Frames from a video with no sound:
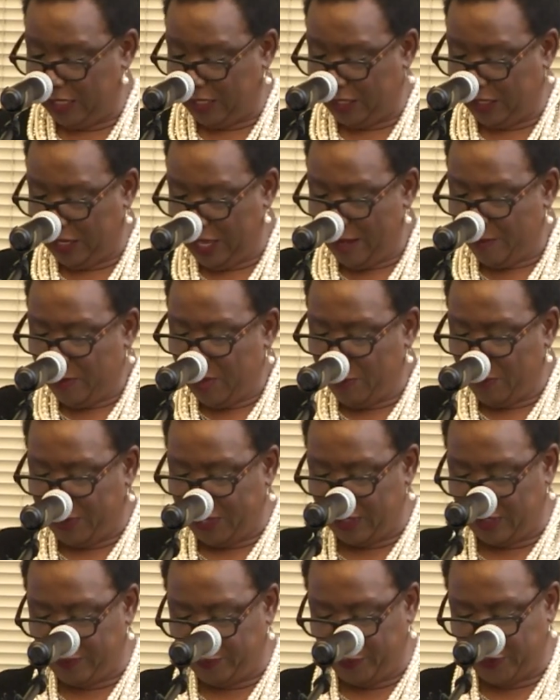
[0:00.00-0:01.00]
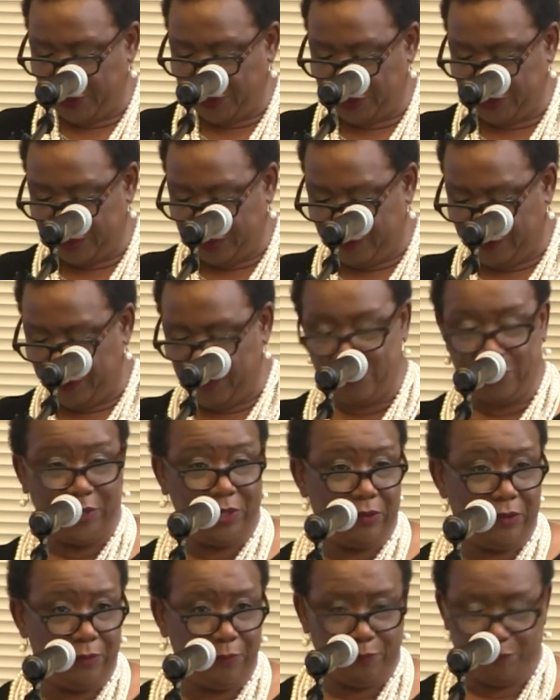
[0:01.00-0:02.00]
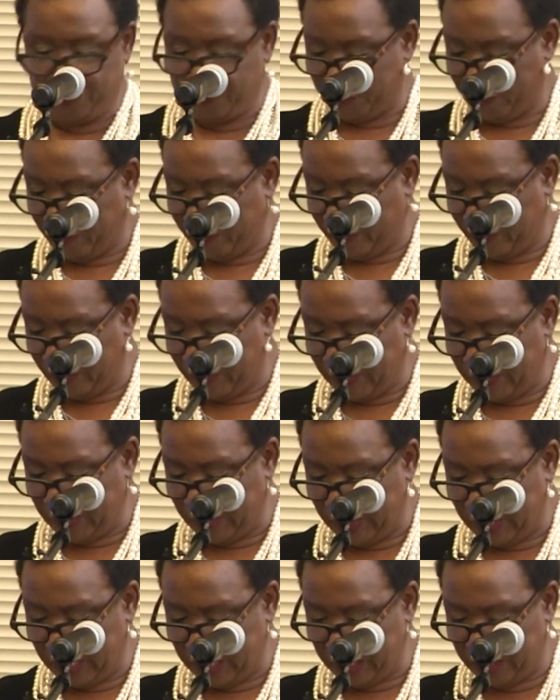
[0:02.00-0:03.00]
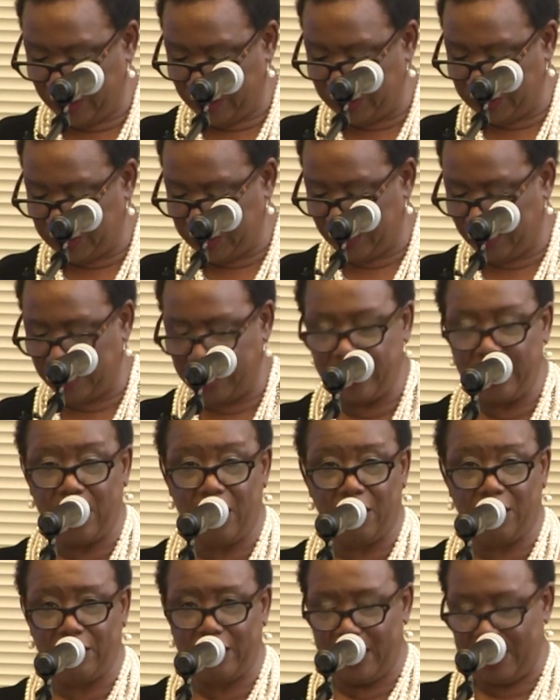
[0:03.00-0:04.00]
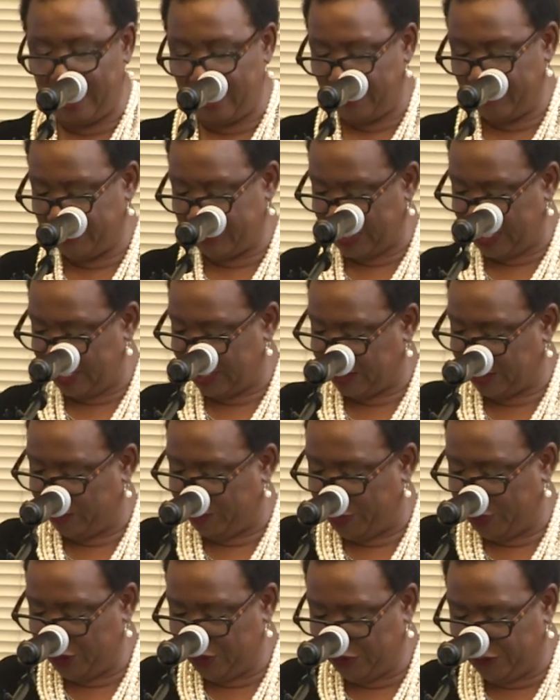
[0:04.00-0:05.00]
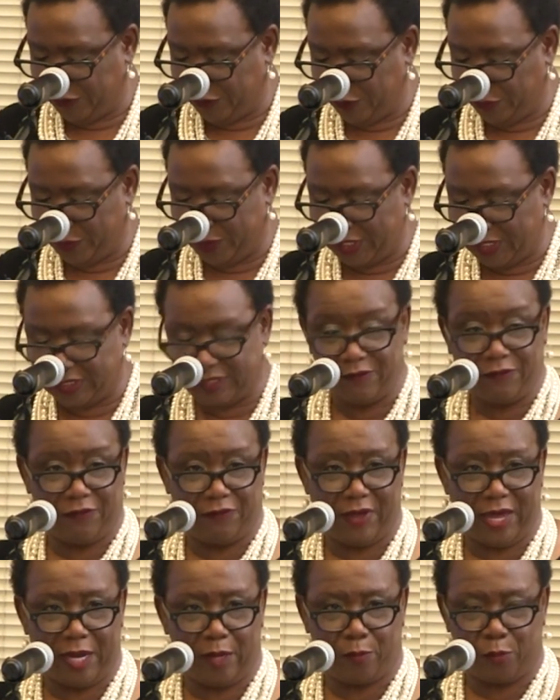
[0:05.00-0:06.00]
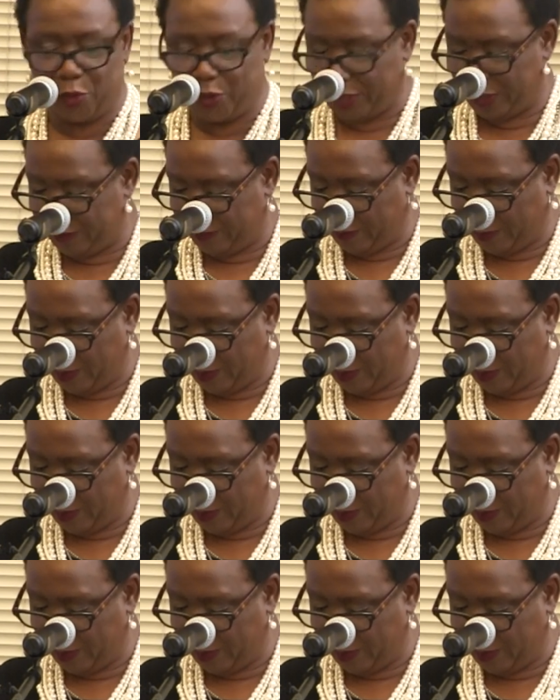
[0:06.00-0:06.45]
Let me paint a picture, if you will, concerning our lives as a beautiful piece of fabric